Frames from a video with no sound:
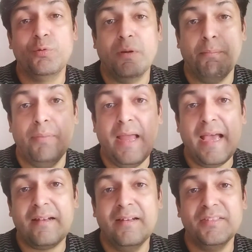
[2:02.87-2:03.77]
a
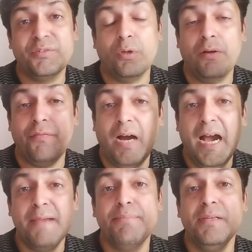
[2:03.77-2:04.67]
blacklist of
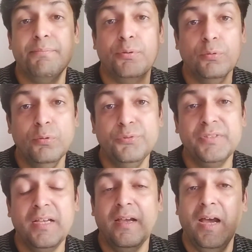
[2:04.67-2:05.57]
IP pools,
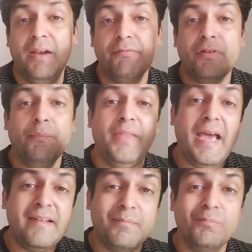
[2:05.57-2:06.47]
and from
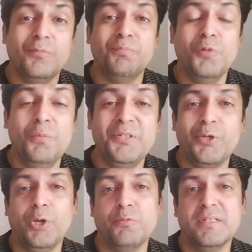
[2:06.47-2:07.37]
that moment
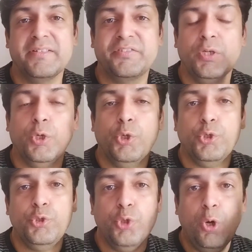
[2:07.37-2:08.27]
onwards
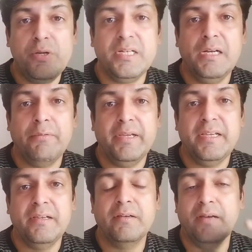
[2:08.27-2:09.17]
your delivery
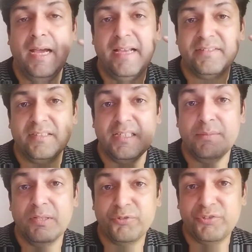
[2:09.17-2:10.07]
as an
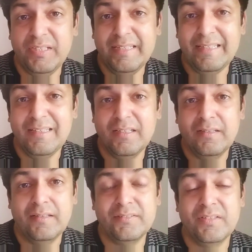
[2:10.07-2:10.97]
email sending
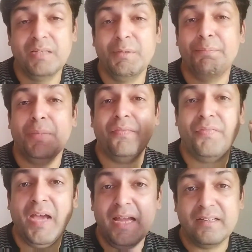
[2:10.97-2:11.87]
is going to be
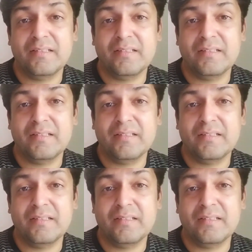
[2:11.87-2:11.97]
pathetic.